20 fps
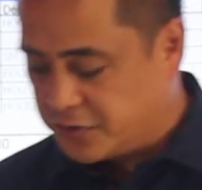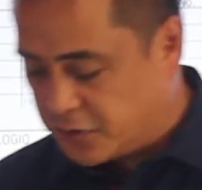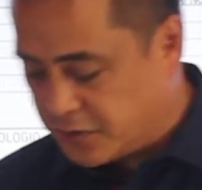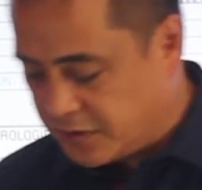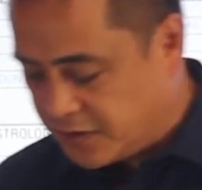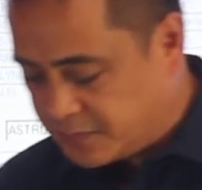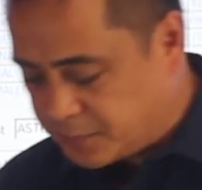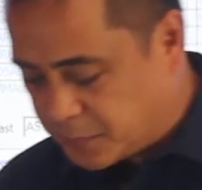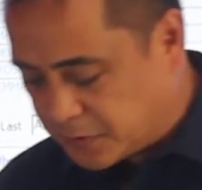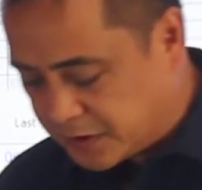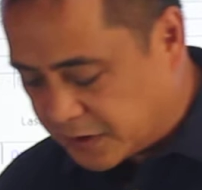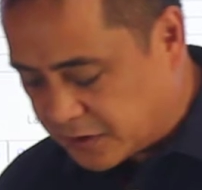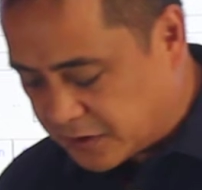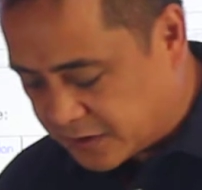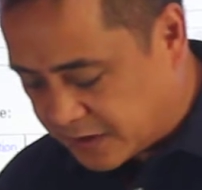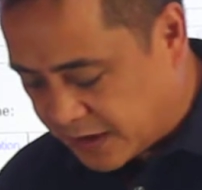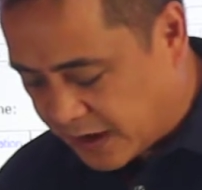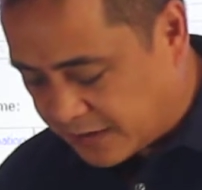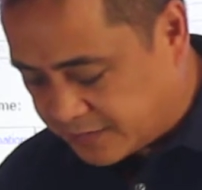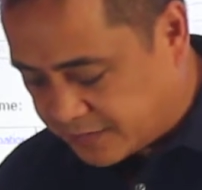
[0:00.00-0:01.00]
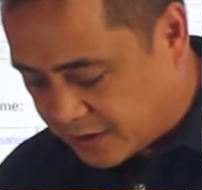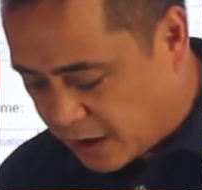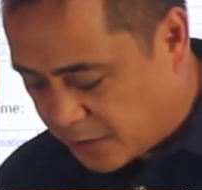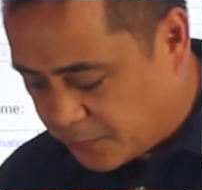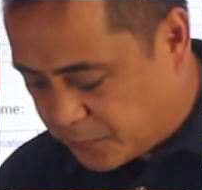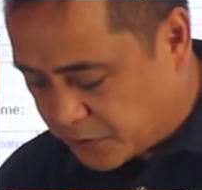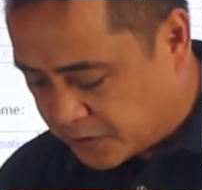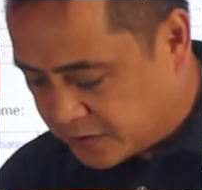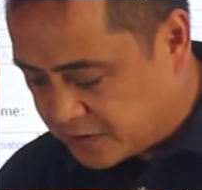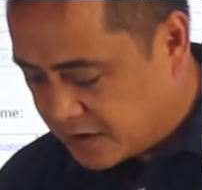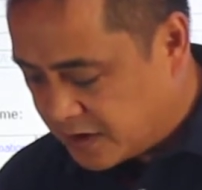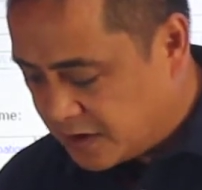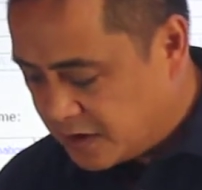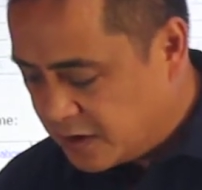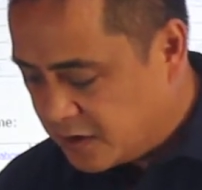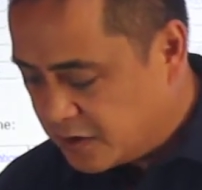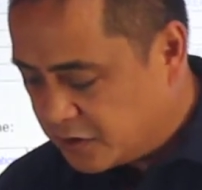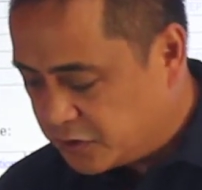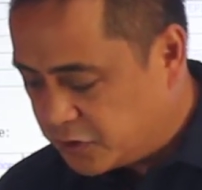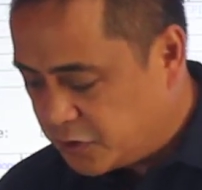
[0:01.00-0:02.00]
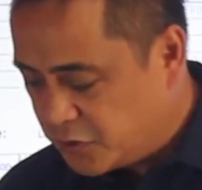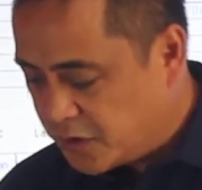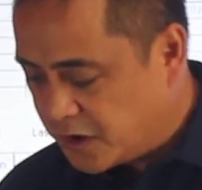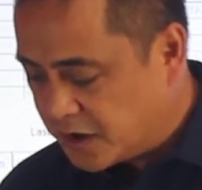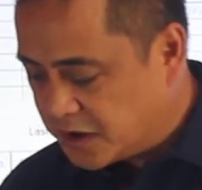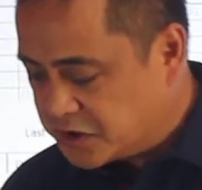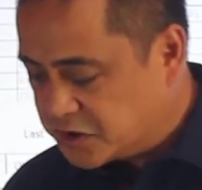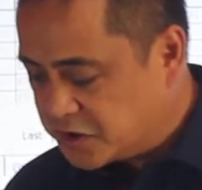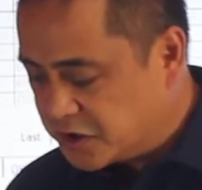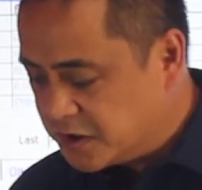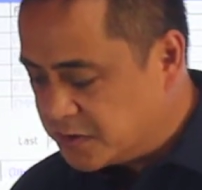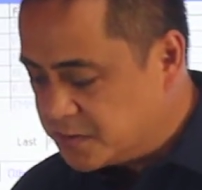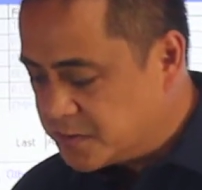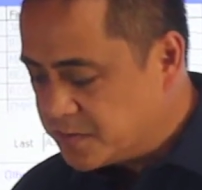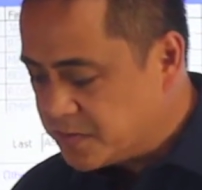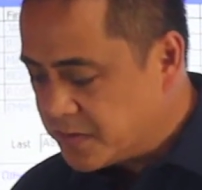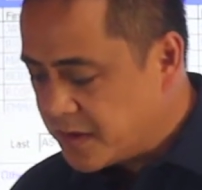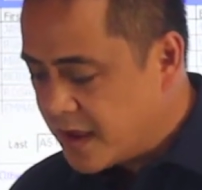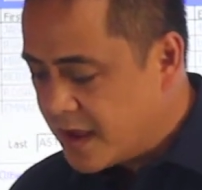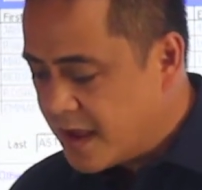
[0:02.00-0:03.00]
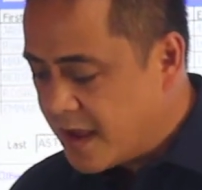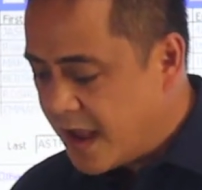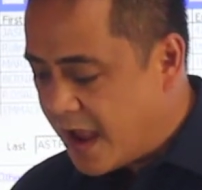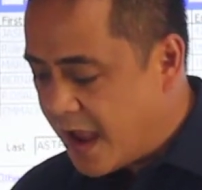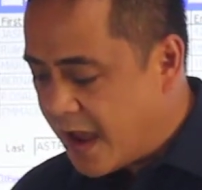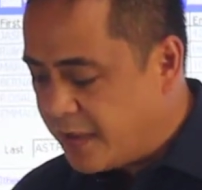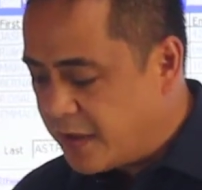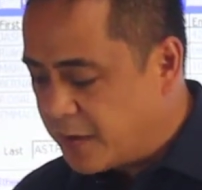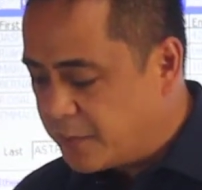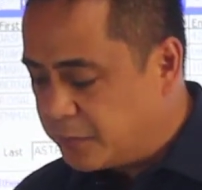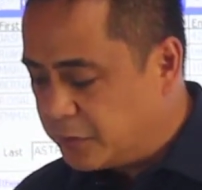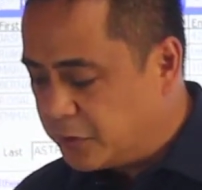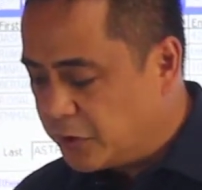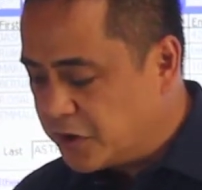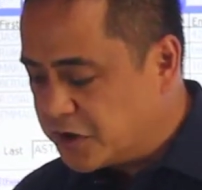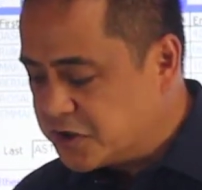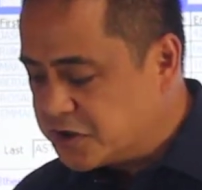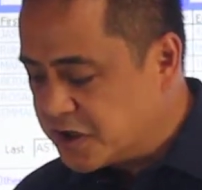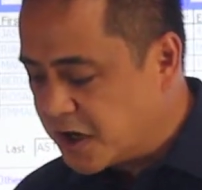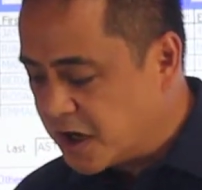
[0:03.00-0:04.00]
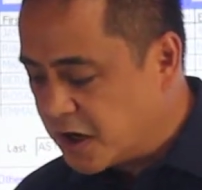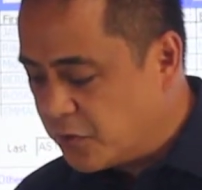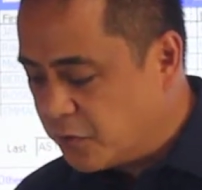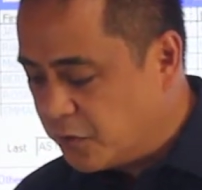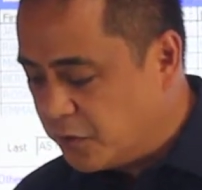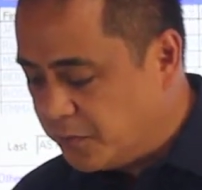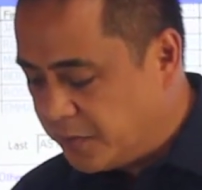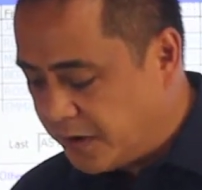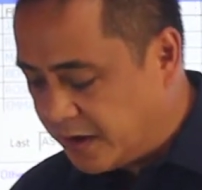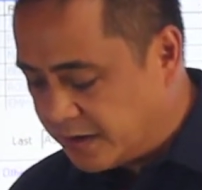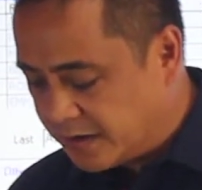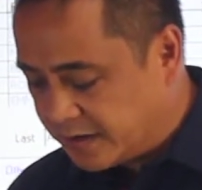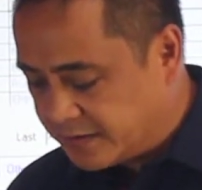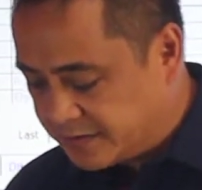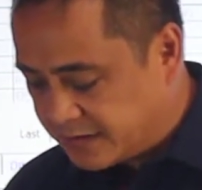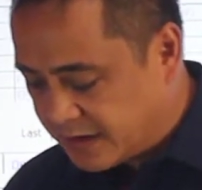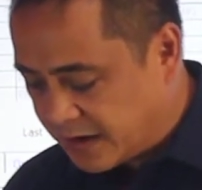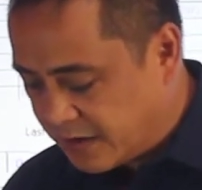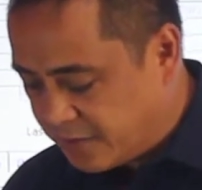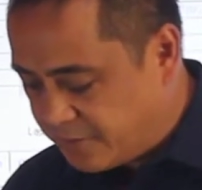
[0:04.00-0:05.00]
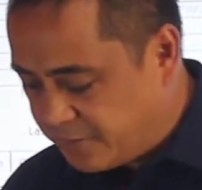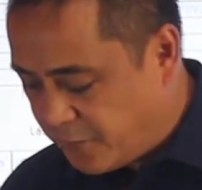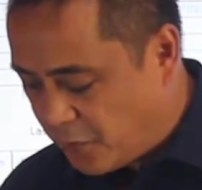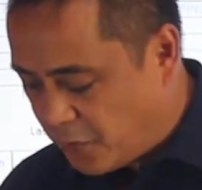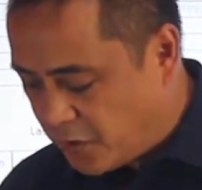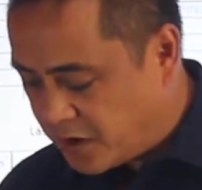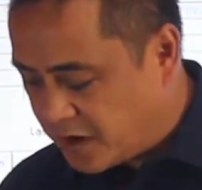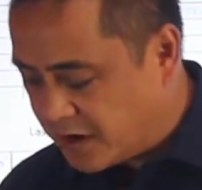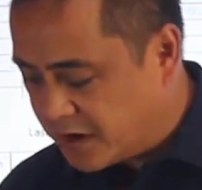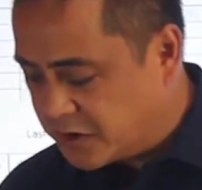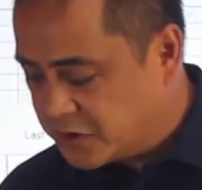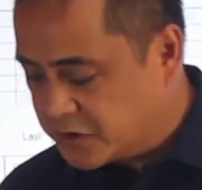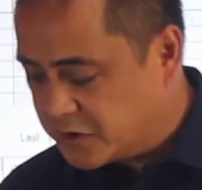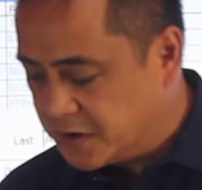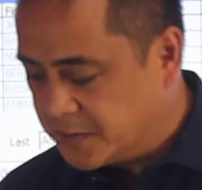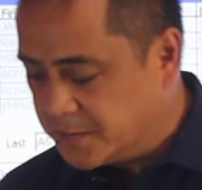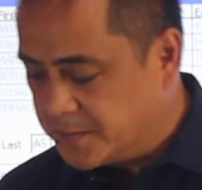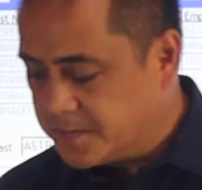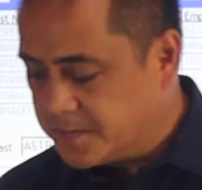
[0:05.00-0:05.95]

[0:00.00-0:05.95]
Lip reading: So in this particular case, I'll put 200, and the employer share will be, let's say, 400.